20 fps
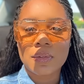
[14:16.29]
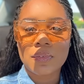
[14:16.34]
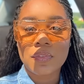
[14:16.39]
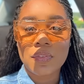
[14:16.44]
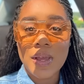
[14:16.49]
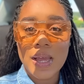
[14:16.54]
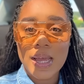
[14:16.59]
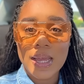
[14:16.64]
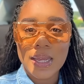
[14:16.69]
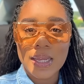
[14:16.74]

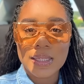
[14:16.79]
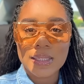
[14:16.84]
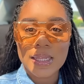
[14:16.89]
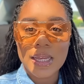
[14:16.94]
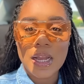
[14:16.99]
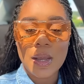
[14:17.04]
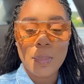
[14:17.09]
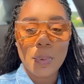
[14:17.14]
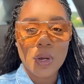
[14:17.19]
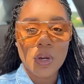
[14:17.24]
find
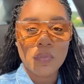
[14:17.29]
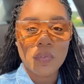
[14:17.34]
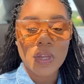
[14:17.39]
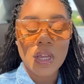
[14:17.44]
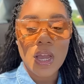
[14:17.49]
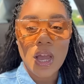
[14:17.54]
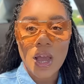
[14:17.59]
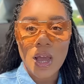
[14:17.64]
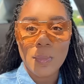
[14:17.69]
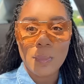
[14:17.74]
like a perfect
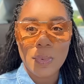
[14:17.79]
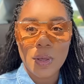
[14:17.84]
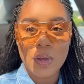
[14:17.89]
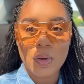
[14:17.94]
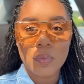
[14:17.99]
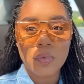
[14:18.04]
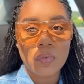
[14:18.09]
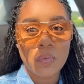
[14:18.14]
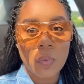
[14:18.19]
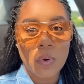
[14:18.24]

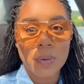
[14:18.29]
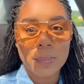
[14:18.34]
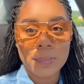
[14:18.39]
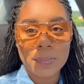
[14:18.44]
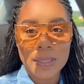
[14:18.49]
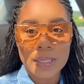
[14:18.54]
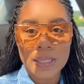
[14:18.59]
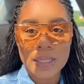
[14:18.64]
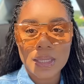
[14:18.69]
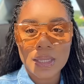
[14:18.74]
combo for
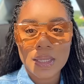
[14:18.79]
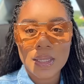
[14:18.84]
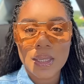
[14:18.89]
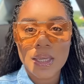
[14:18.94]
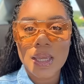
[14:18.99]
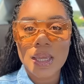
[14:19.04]
me